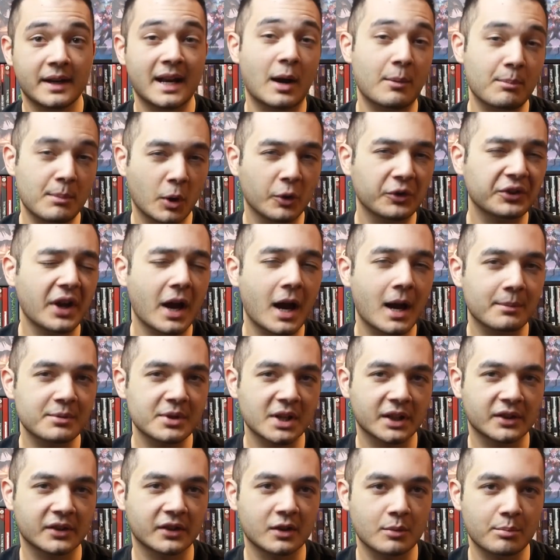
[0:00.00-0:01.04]
Now, most
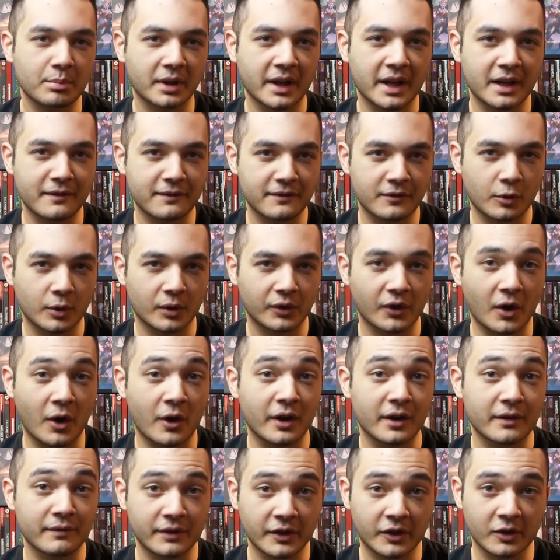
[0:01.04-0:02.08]
objects in the plane of force
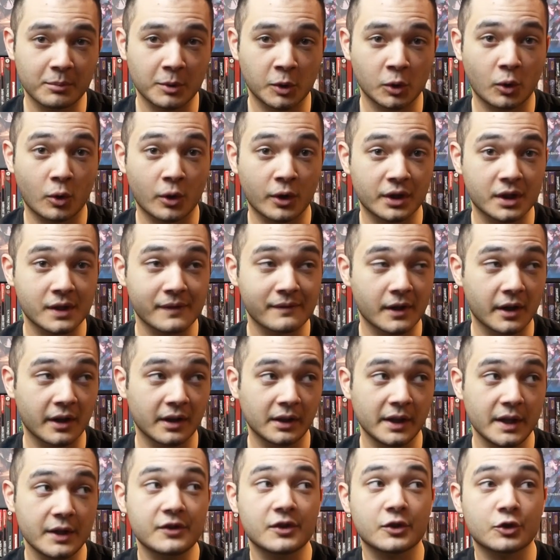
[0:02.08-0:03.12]
are invisible or at the very
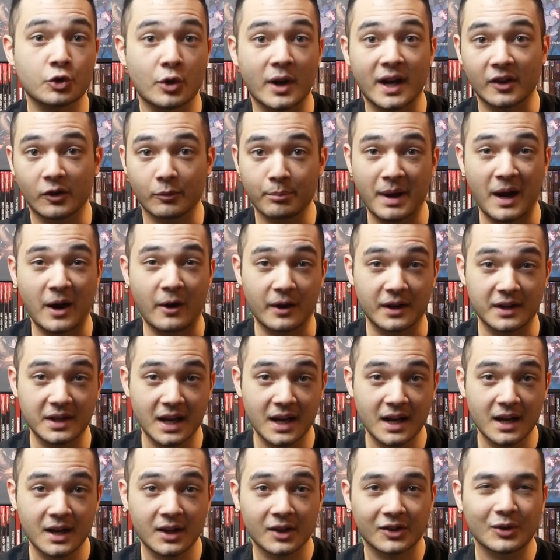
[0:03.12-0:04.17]
least transparent.
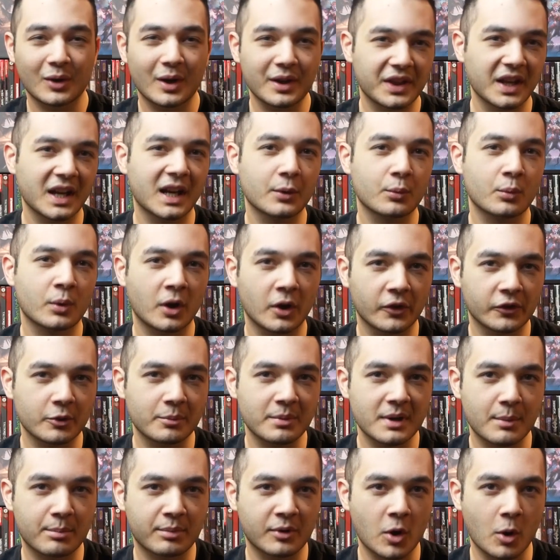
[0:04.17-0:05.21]
So I think it would also
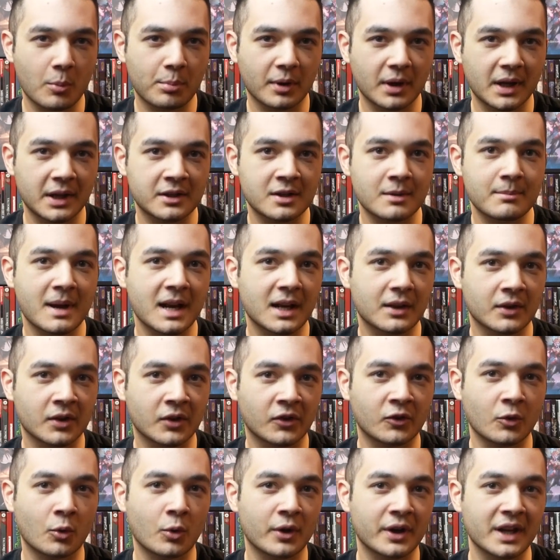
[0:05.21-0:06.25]
be appropriate to make this
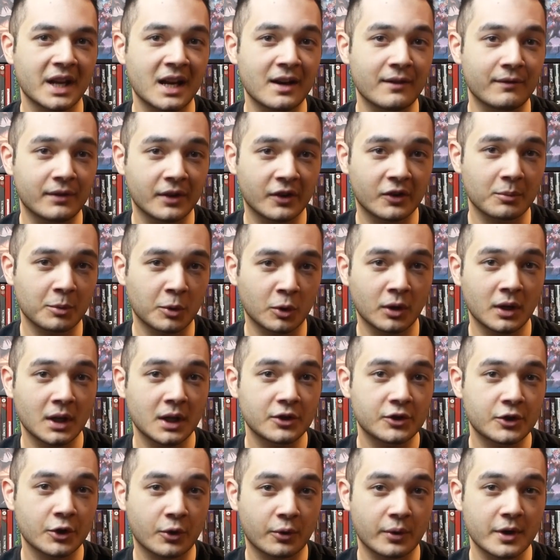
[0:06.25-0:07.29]
sword invisible
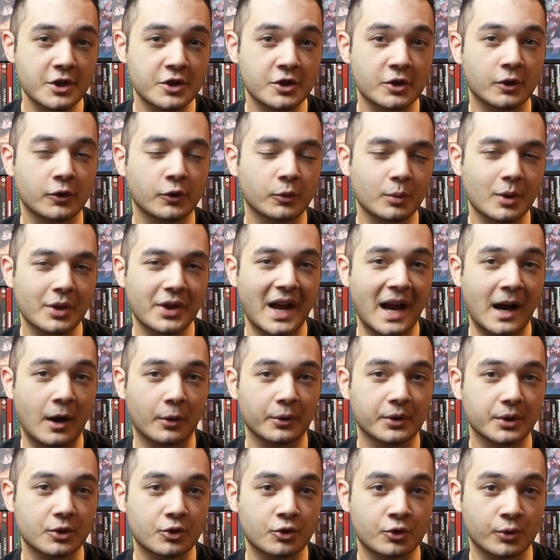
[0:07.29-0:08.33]
to creatures
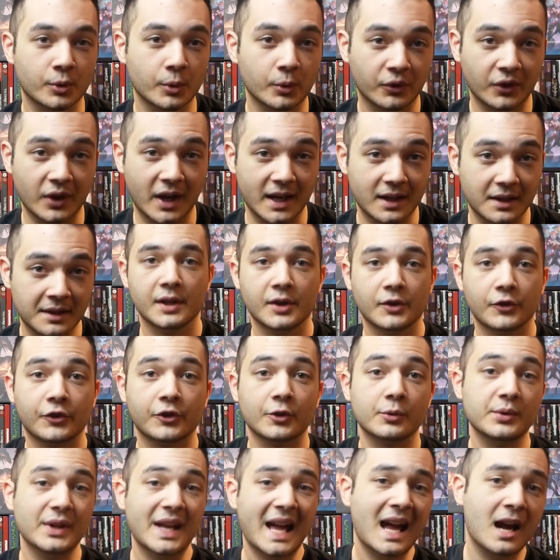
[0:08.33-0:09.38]
without true sight.
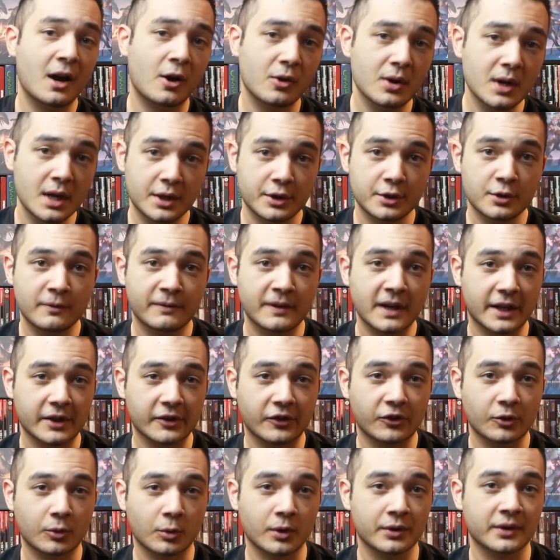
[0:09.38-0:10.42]
So now you've got a
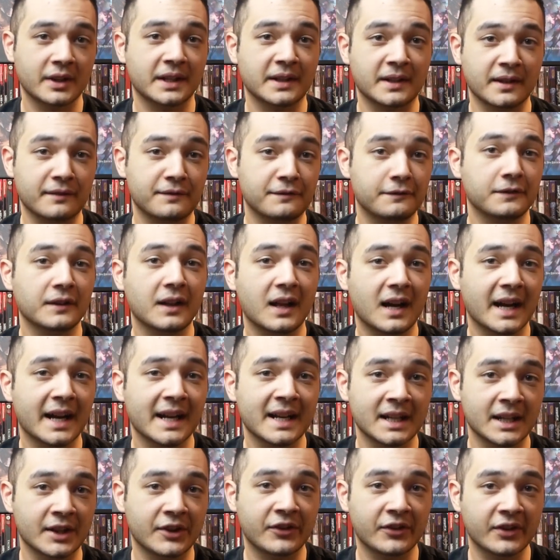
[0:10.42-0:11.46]
sword that can fly
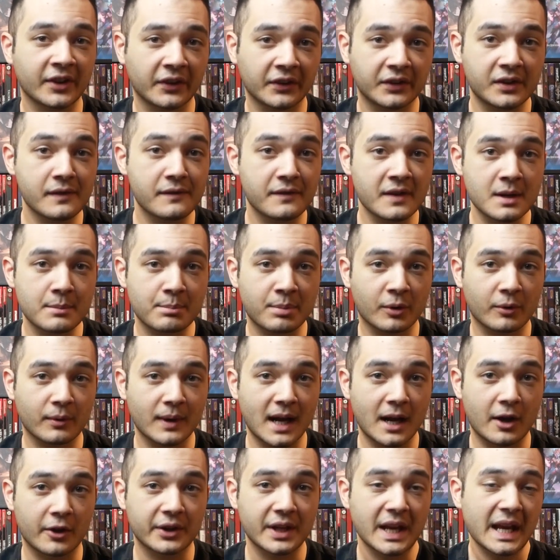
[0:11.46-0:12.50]
at 60 feet per
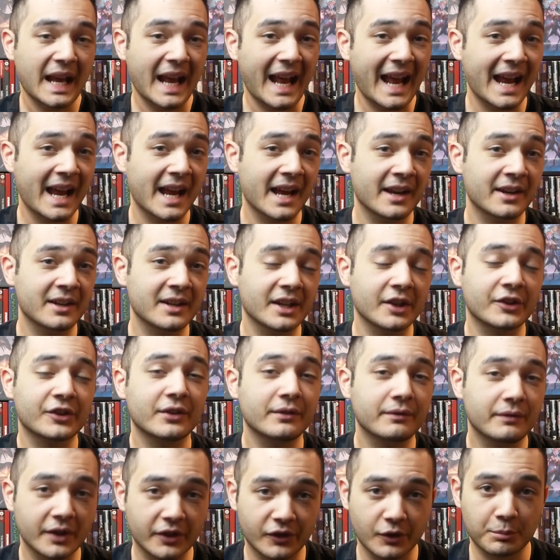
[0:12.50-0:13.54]
round and is
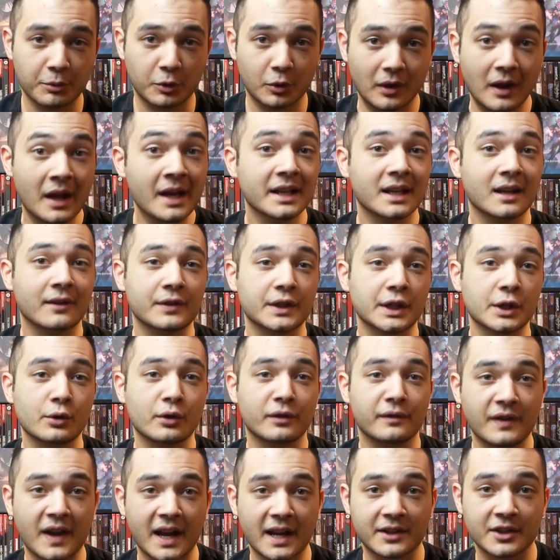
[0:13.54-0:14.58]
invisible, giving you
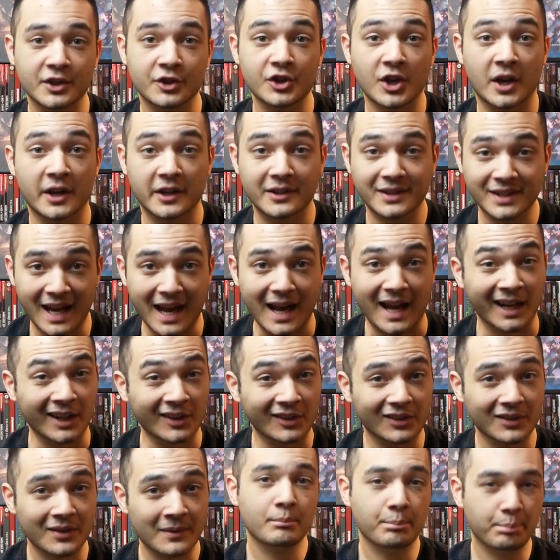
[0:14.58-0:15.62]
advantage on
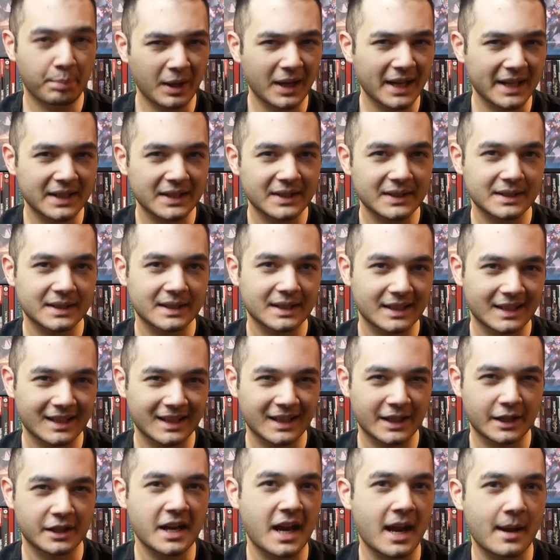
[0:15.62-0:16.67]
attacks. But
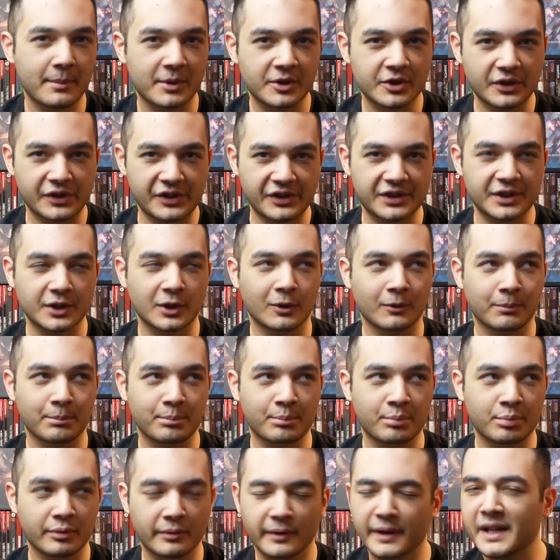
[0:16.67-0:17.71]
the damage is still
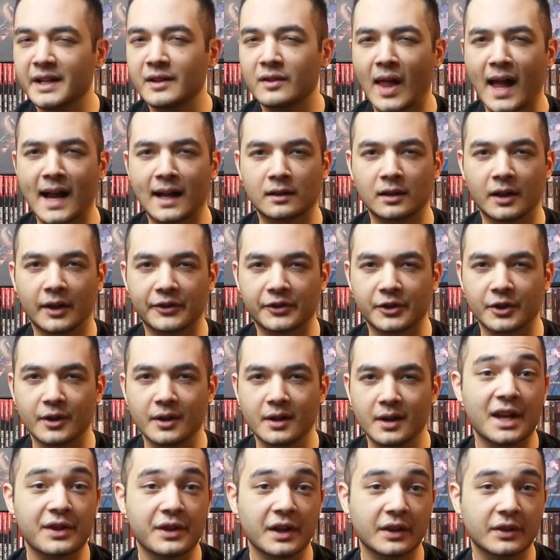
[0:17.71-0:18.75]
pretty lackluster.
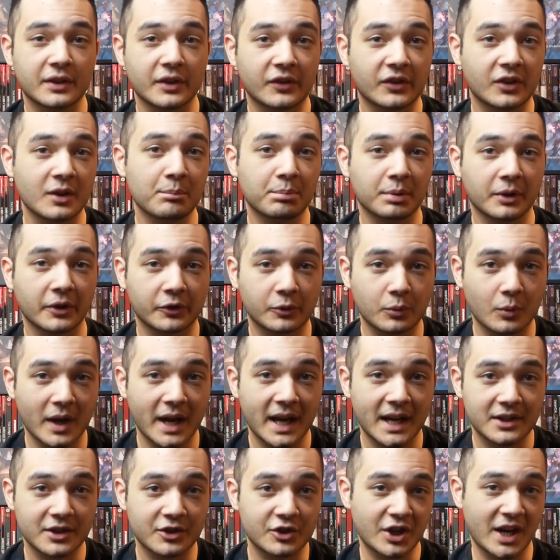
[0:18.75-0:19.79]
I think the simplest
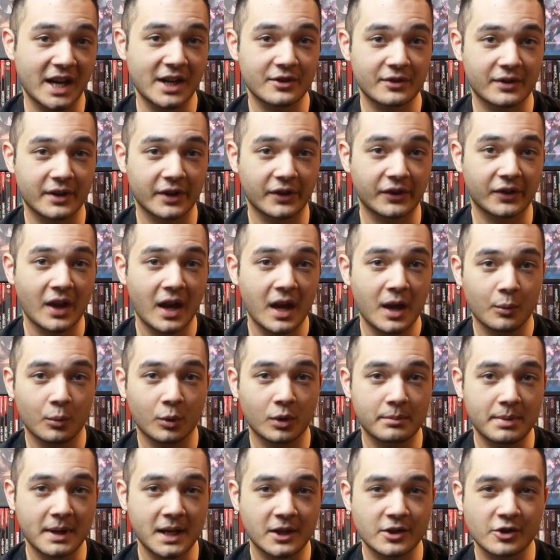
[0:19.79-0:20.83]
way to change this
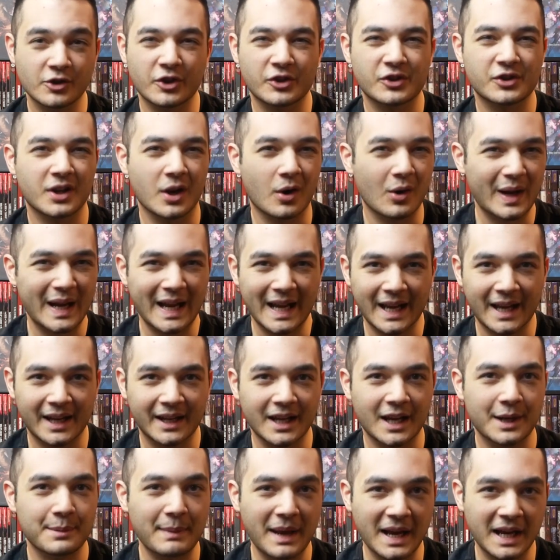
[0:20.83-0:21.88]
would be to just go ahead
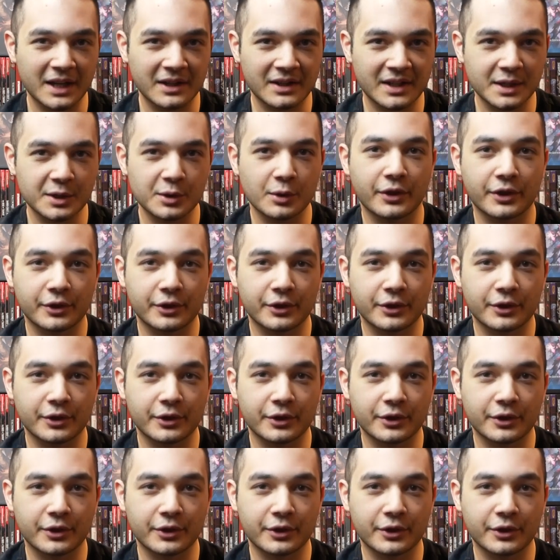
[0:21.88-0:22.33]
and make it deal